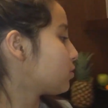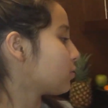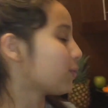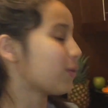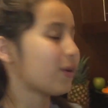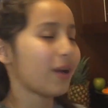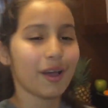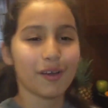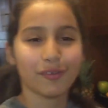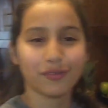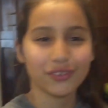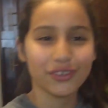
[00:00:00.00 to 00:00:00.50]

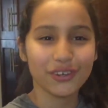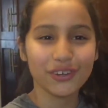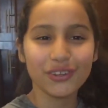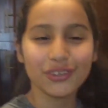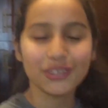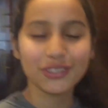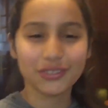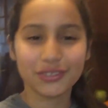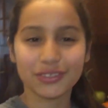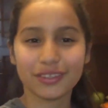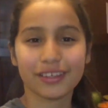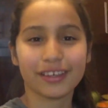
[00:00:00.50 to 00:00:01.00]
So after
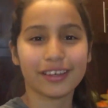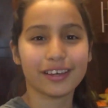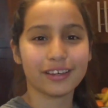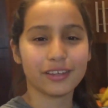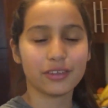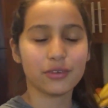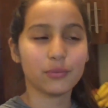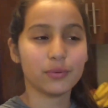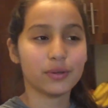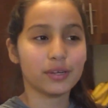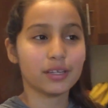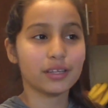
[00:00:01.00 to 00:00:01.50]
you do
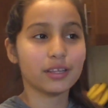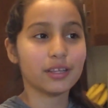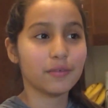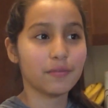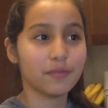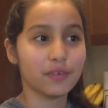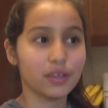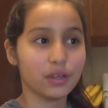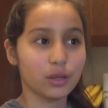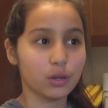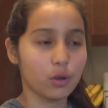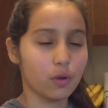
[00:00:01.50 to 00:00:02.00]
that, you want to
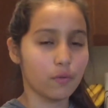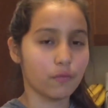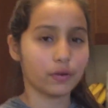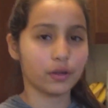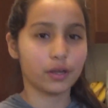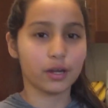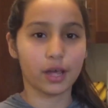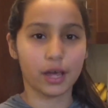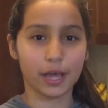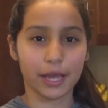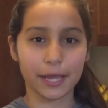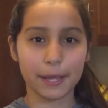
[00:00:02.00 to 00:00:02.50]
leave it
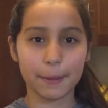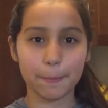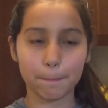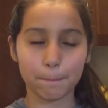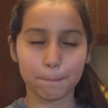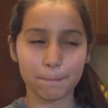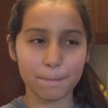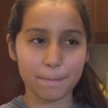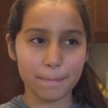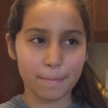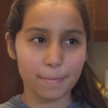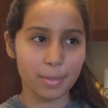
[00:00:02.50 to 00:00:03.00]
overnight,
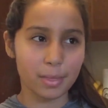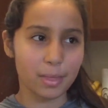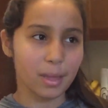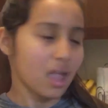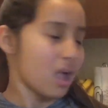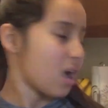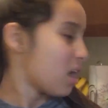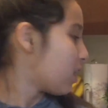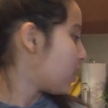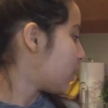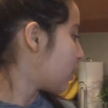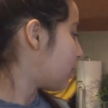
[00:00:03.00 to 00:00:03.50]

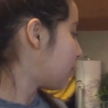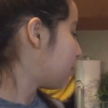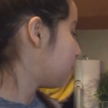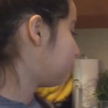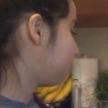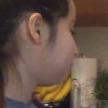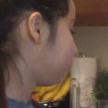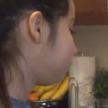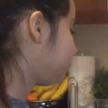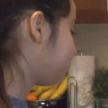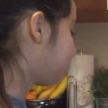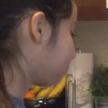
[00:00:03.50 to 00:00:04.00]

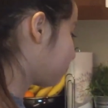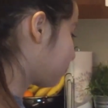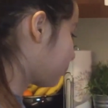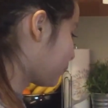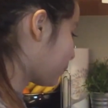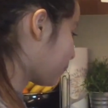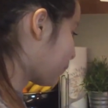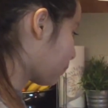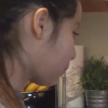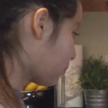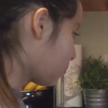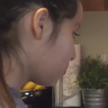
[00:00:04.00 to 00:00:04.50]
and
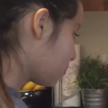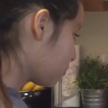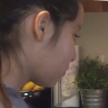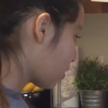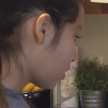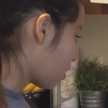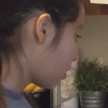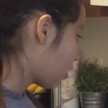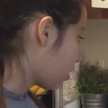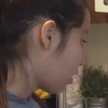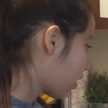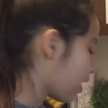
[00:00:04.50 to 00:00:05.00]

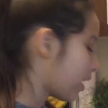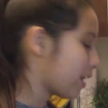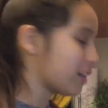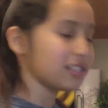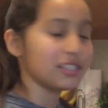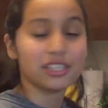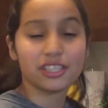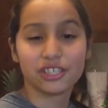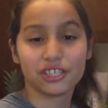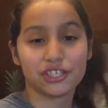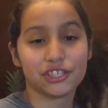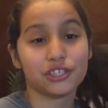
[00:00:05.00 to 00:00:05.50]

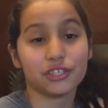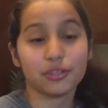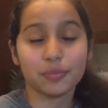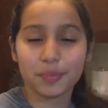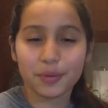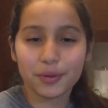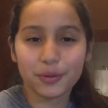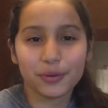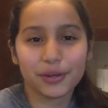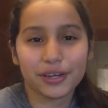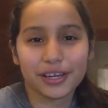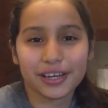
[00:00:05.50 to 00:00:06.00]
it
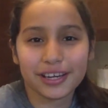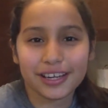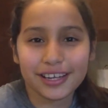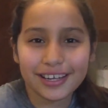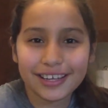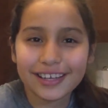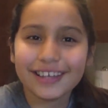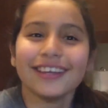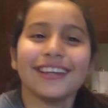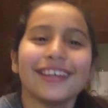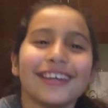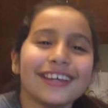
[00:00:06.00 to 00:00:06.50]
should be
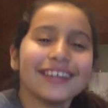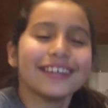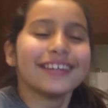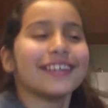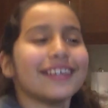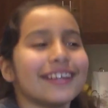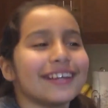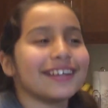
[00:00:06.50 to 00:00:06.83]
ready.